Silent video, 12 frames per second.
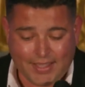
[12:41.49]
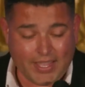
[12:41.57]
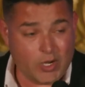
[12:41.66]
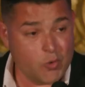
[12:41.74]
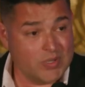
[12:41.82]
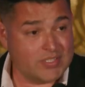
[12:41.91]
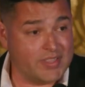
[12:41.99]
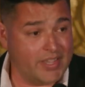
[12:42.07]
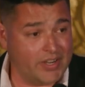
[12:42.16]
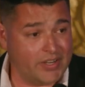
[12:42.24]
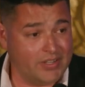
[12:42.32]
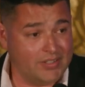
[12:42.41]
and who was
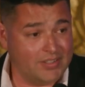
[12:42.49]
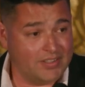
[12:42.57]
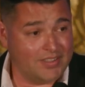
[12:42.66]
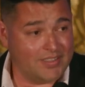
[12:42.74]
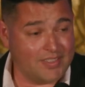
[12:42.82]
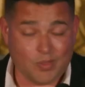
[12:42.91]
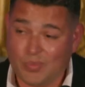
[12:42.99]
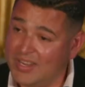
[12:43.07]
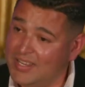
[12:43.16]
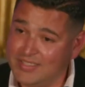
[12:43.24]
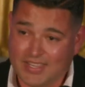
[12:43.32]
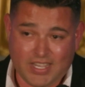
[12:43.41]
there the
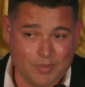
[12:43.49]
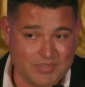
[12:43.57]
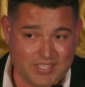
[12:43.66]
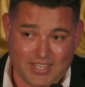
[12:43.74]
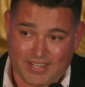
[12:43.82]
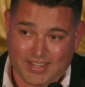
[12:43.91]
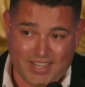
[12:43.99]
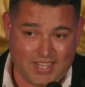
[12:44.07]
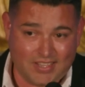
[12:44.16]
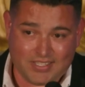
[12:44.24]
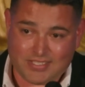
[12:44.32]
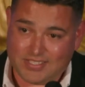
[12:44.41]
many times that
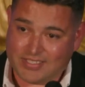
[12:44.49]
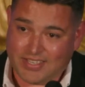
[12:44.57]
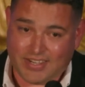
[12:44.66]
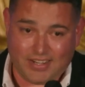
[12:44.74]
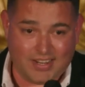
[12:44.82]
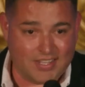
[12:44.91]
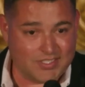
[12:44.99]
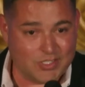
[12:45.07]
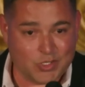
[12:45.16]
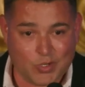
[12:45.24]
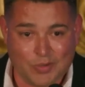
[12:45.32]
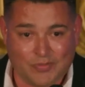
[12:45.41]
Alex decided not to
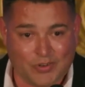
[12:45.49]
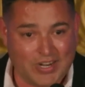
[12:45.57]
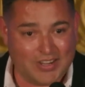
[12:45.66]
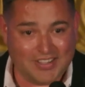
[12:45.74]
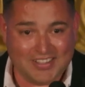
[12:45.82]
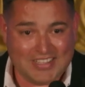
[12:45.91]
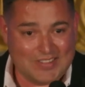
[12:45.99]
show up for